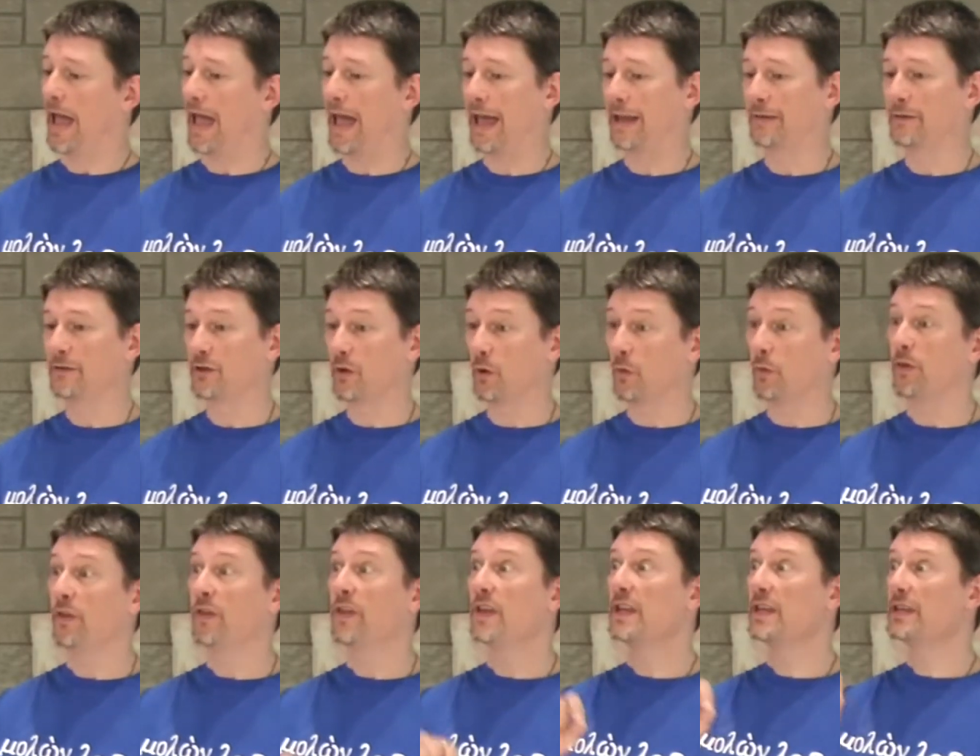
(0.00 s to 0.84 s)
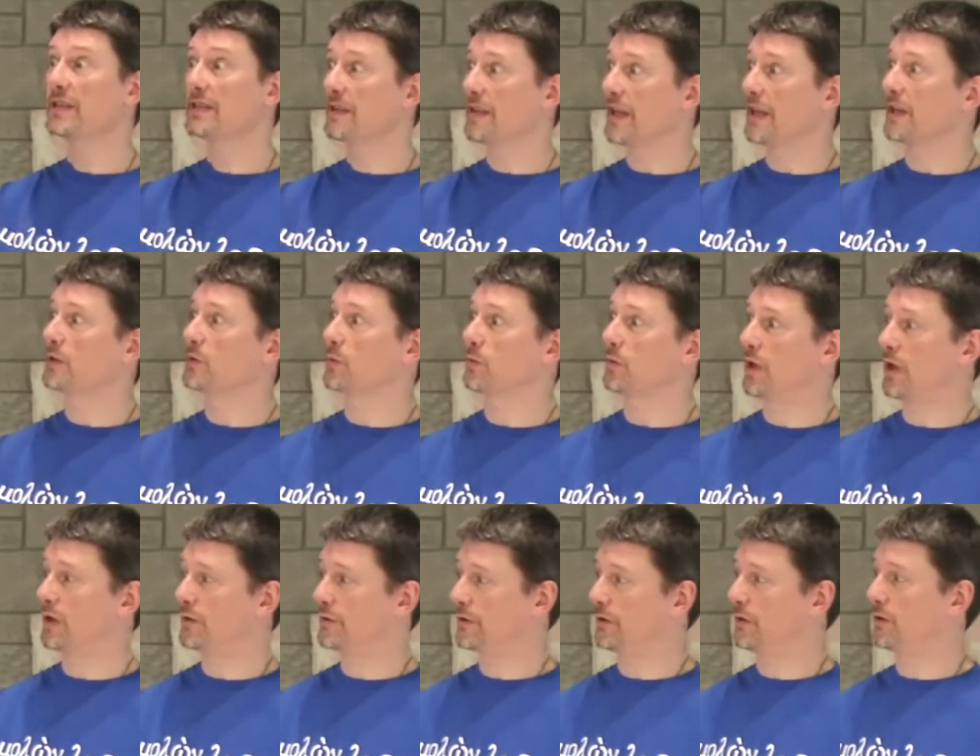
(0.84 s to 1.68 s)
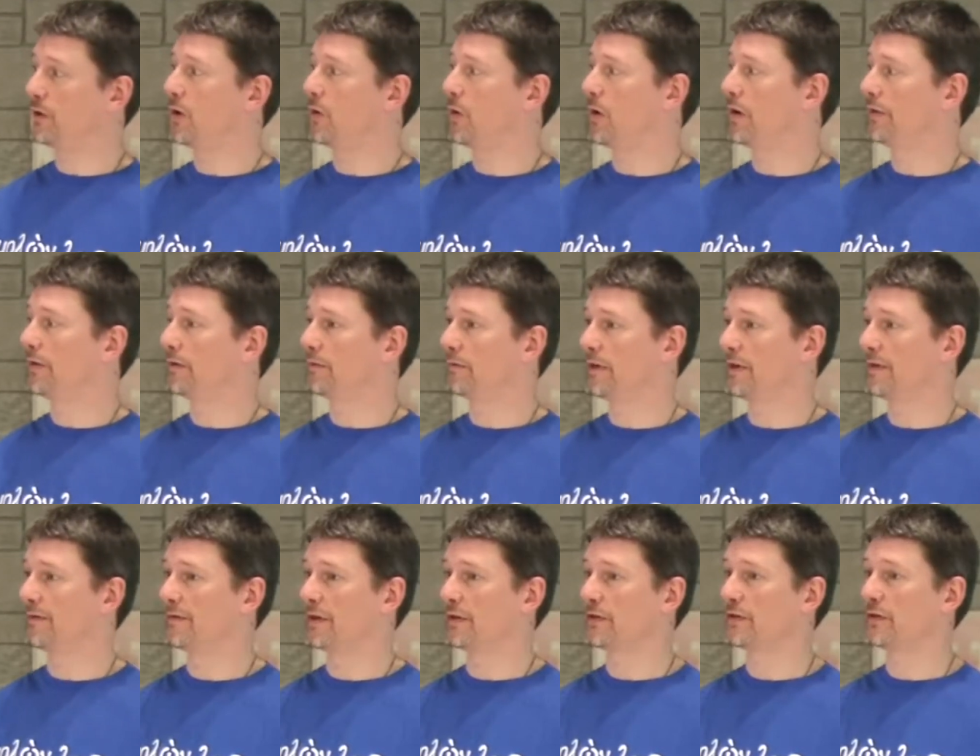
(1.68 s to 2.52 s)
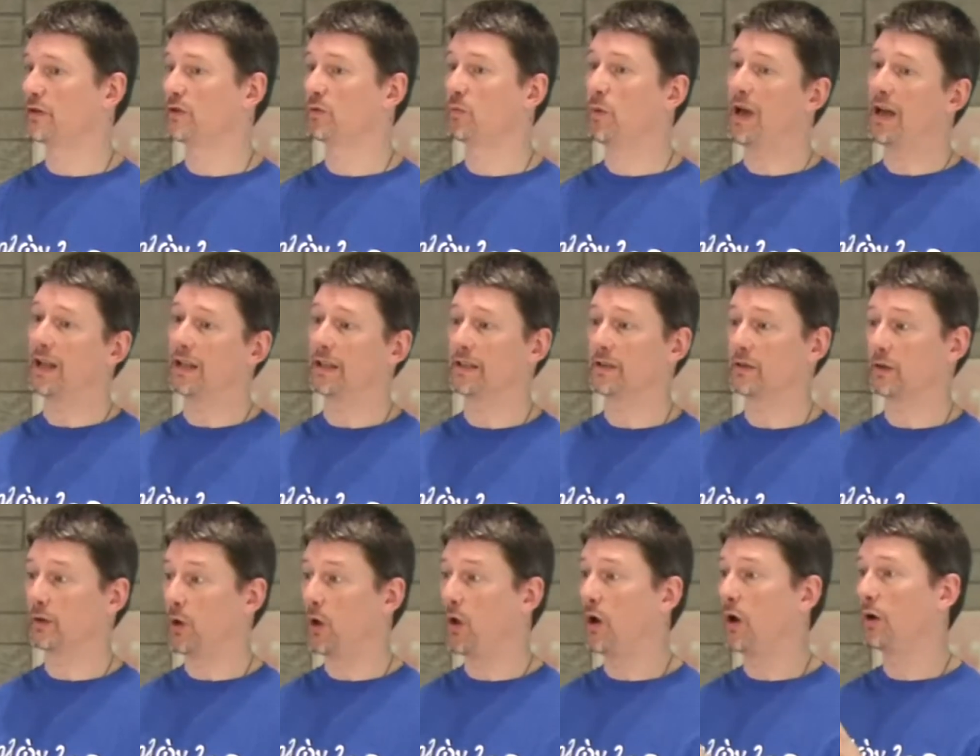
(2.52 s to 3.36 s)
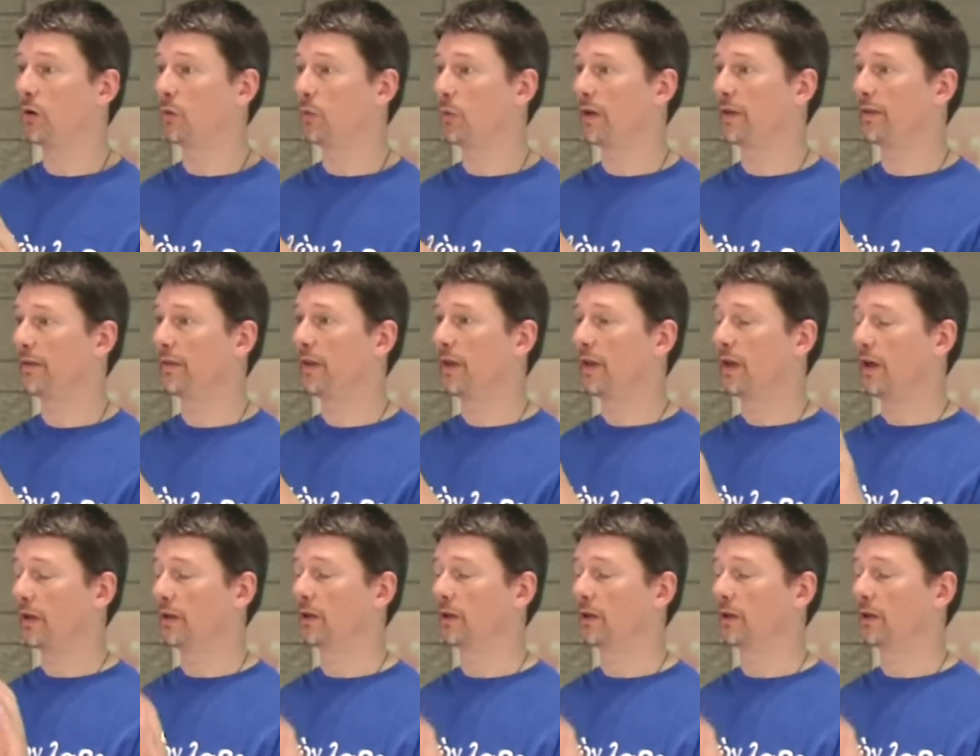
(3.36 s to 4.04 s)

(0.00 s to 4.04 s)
and so these things will also go on the reverse as well, as along with